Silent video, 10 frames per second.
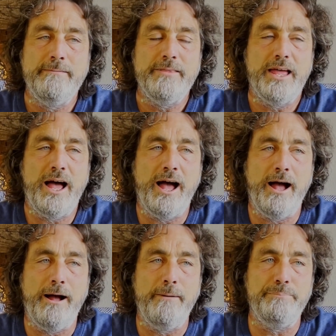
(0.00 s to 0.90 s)

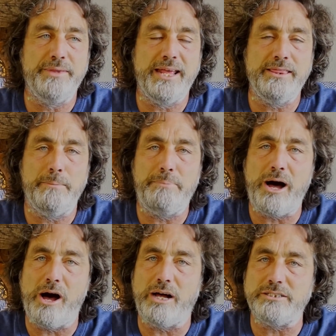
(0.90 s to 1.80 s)
um, in the
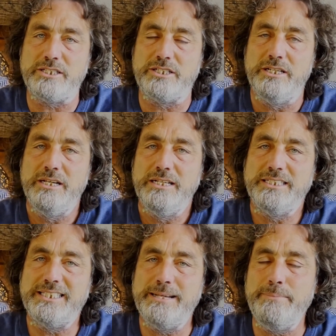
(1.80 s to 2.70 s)
past,
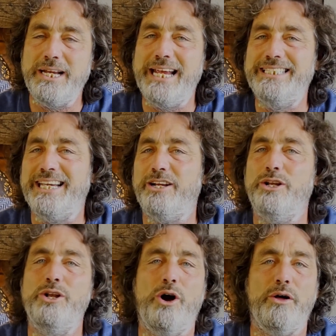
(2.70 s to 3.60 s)
stimulating a
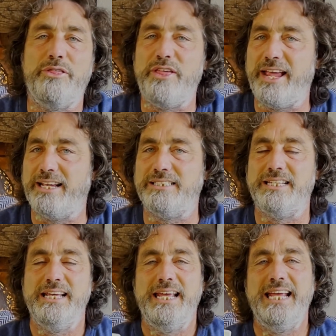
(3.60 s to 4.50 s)
lot of things,
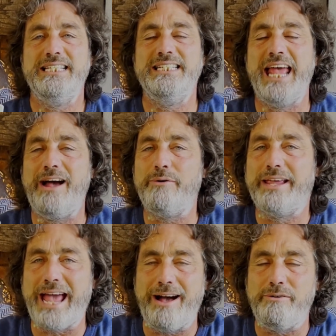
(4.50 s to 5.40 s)
is now
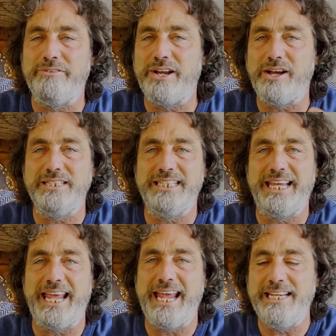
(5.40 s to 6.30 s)

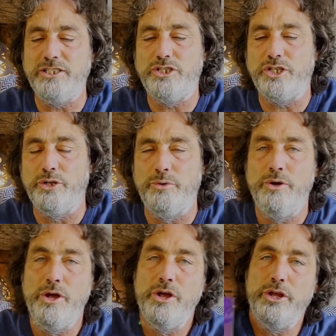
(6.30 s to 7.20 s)
galvanizing into
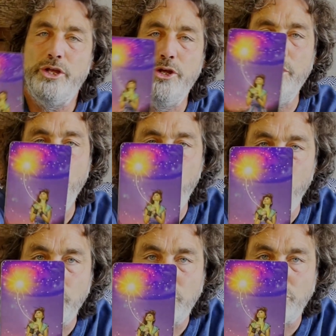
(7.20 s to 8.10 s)

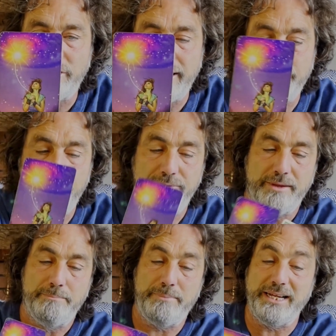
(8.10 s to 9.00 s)
your dream,
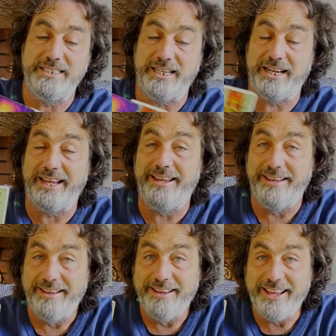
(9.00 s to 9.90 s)
basically.
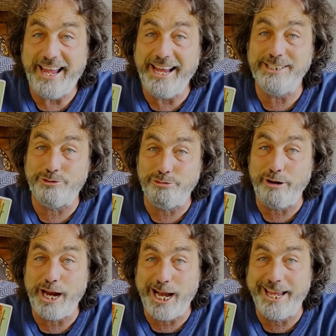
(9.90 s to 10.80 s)
It's
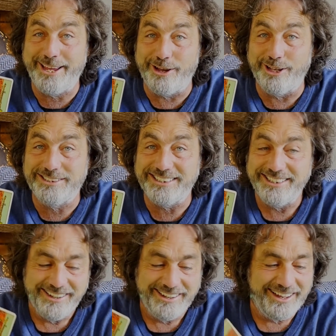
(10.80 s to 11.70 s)
really good.
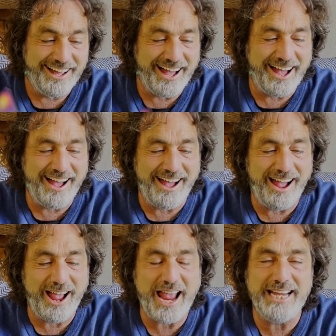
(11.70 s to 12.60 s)

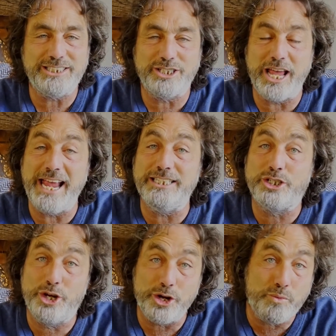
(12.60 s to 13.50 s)
Uh, it's it's
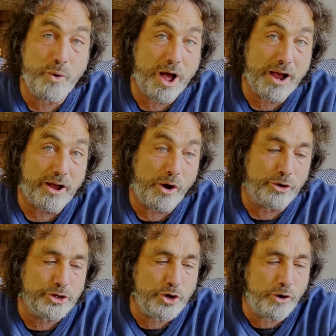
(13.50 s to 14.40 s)
good work
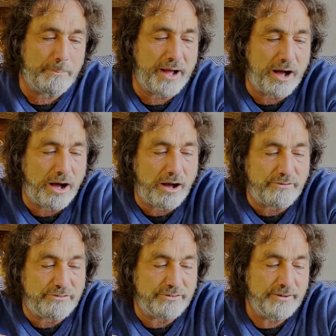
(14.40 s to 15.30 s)
on your
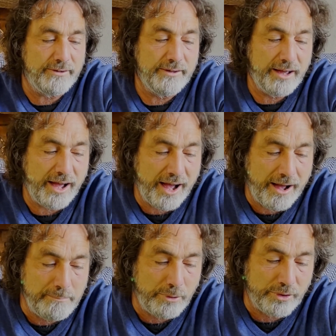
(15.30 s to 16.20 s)
behalf
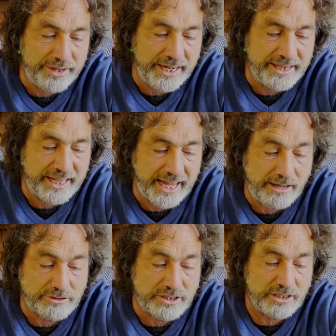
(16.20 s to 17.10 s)
uh, more than anything
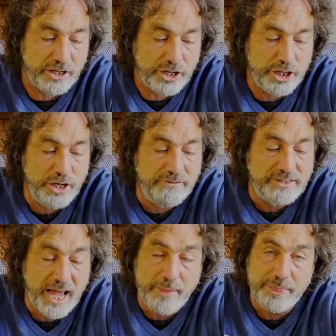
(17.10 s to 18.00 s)
else. You've
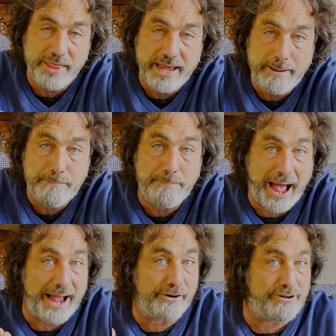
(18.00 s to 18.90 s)
done the
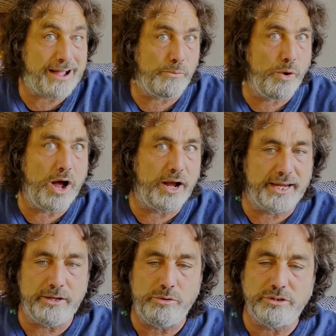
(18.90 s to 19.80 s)
background work
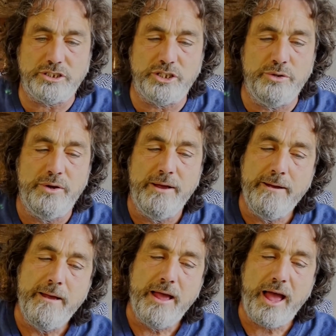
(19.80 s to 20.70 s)
in order to
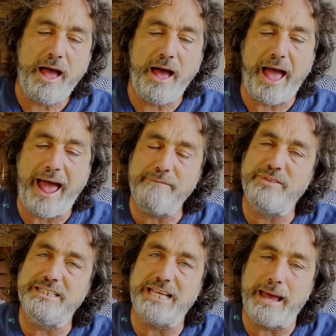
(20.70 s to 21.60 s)
uh, have
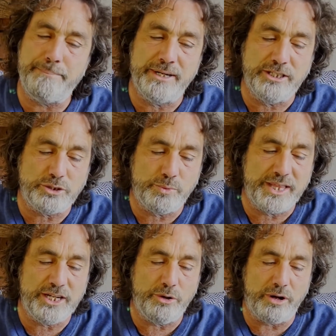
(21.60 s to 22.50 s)
this happiness
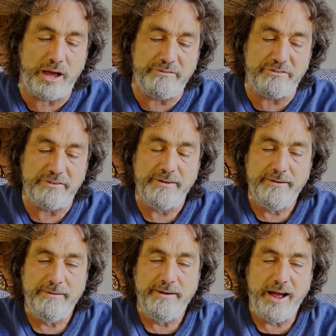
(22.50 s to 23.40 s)
within your life.
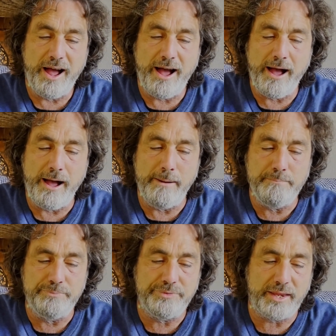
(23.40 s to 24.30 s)

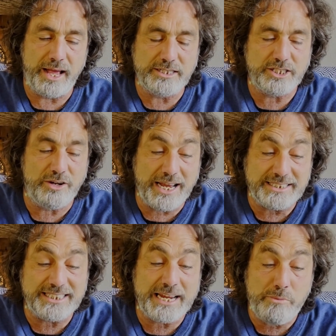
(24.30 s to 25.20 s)
Um, so
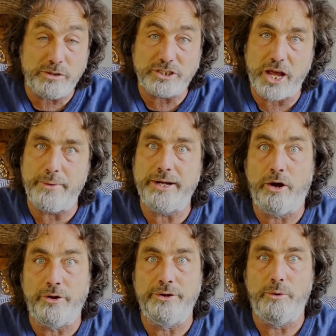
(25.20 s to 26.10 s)
let's see what's going
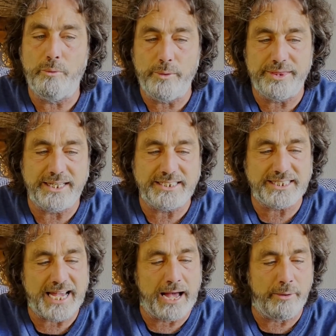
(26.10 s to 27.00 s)
on with this
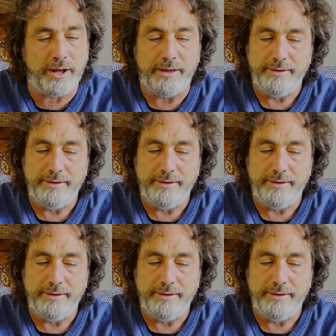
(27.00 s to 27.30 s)
tower.